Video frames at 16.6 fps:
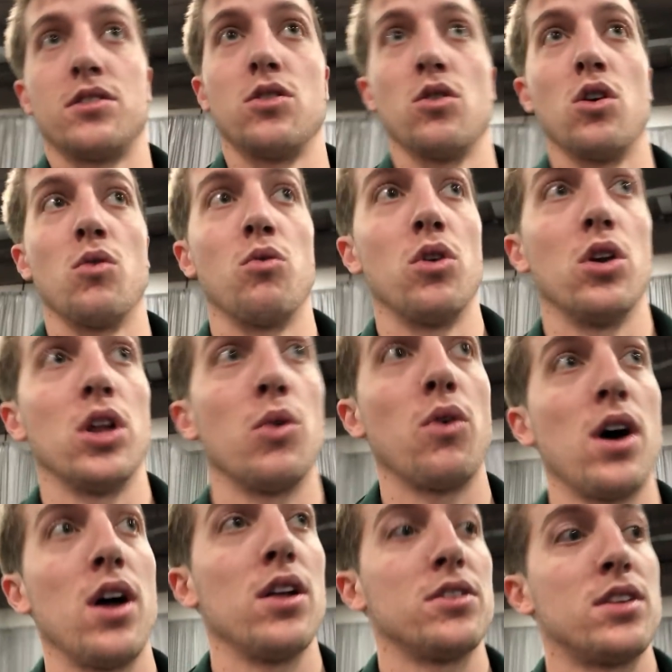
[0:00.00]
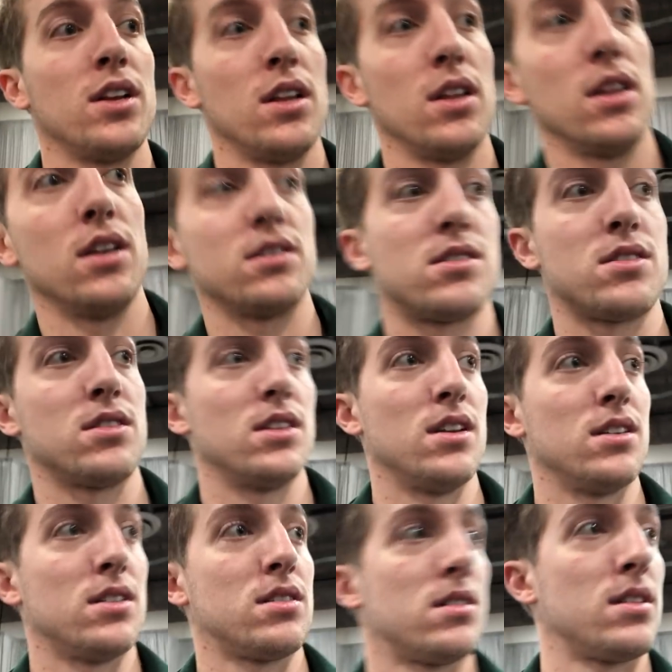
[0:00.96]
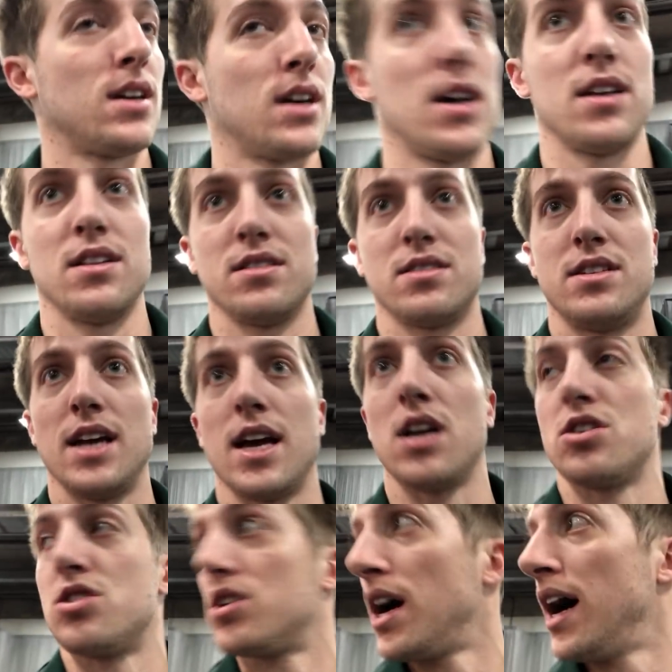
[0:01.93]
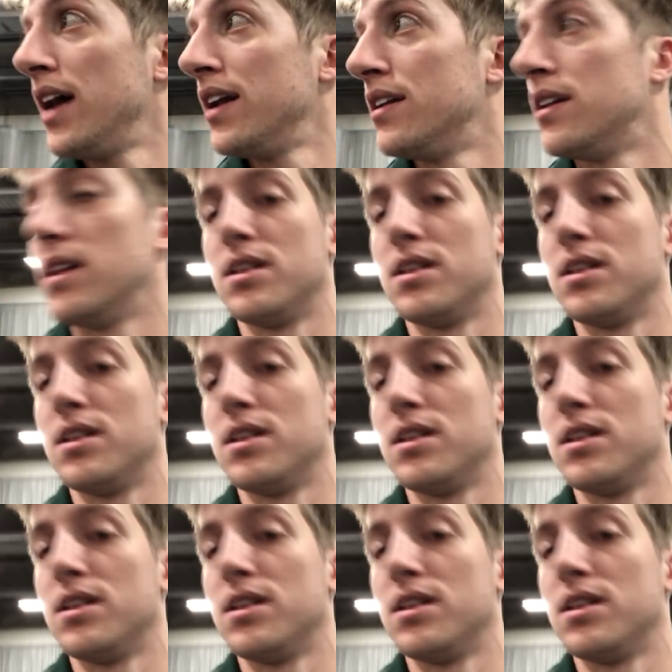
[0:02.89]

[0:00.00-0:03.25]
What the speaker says: Doing really well this day at SHOT.